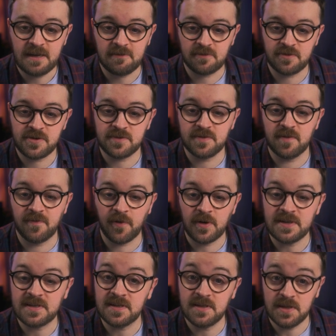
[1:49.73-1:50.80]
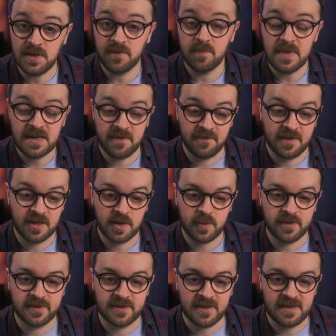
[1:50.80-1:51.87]
It'll show the voices you've made
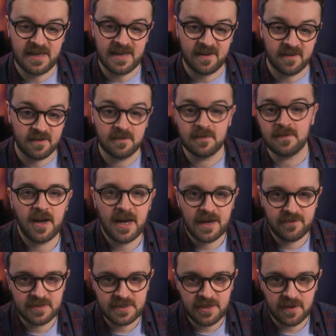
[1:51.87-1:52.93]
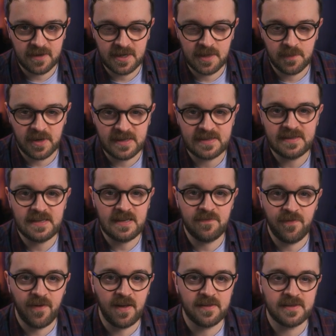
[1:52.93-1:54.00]
available down here. Now I was talking about
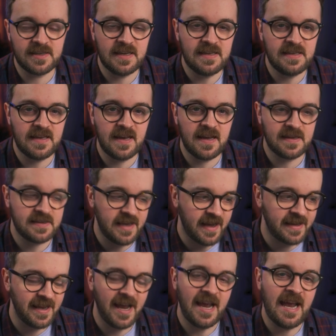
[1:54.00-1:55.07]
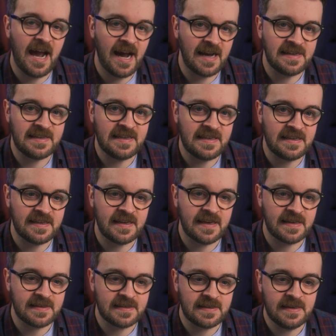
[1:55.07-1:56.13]
default TTS and AI
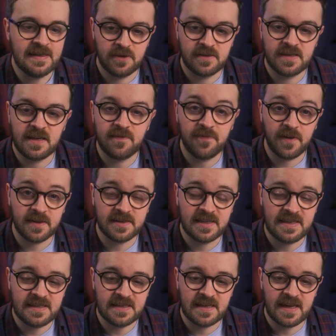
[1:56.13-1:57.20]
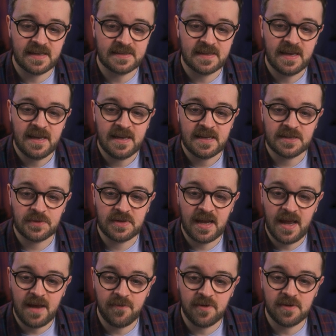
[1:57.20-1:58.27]
TTS. Your default TTS is
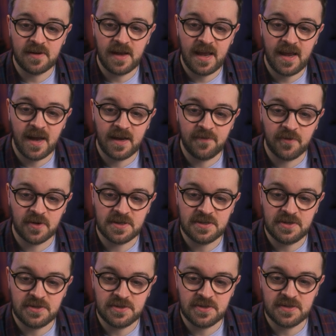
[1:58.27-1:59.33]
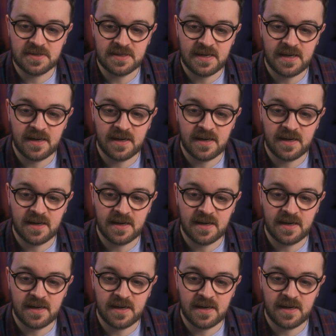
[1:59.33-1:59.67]
whatever AI voice you choose in